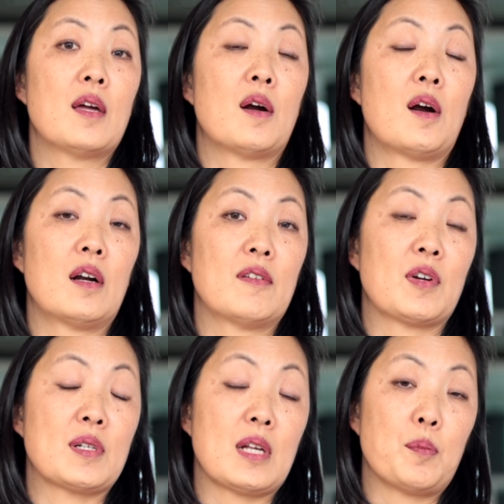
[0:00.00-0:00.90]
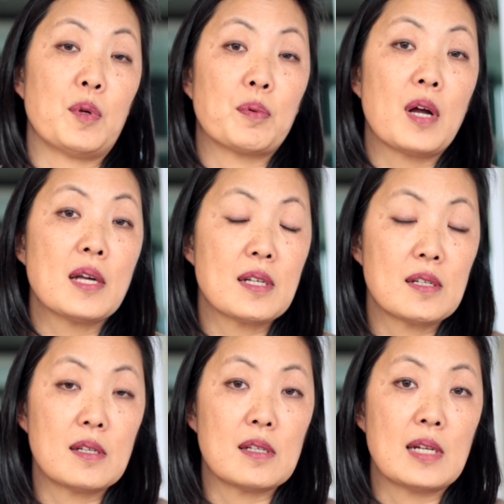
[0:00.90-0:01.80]
there are, for example,
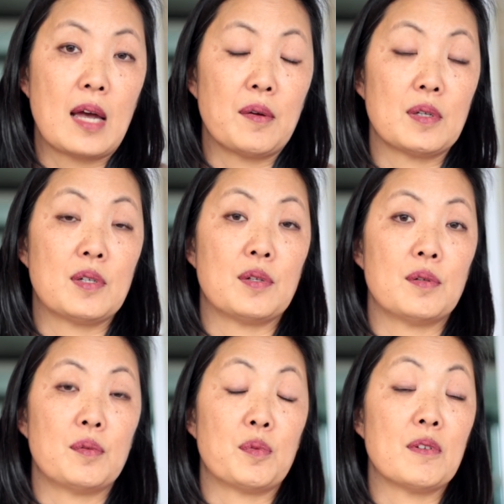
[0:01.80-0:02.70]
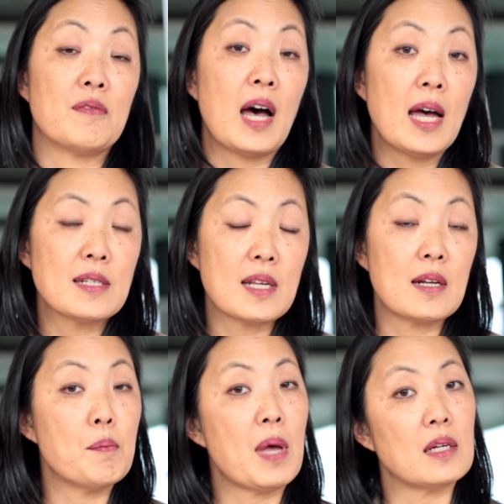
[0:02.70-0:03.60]
processes now to revise
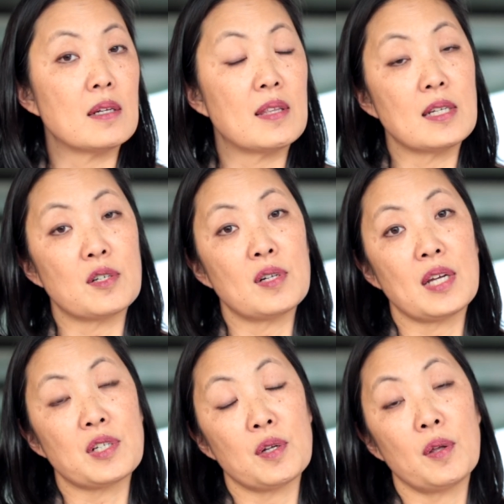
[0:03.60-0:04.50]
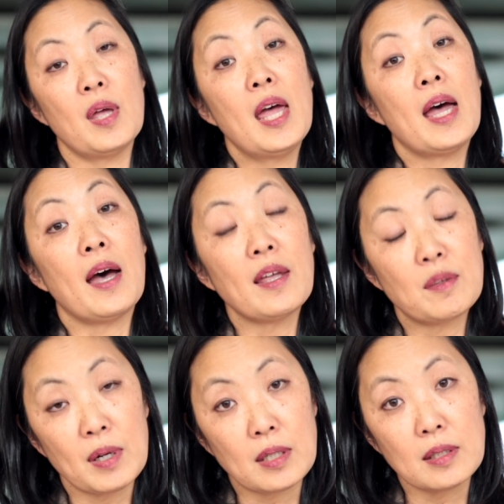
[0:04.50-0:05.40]
and amend the international
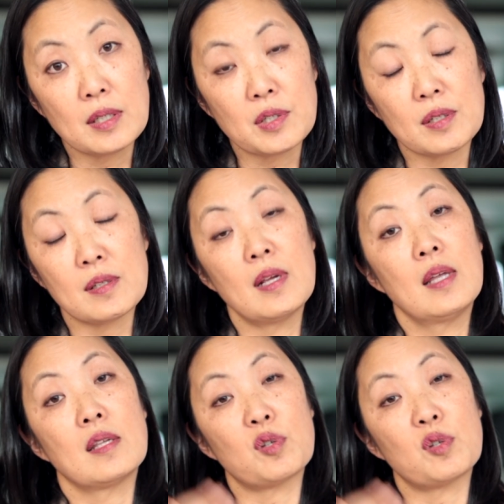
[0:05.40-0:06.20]
health regulations.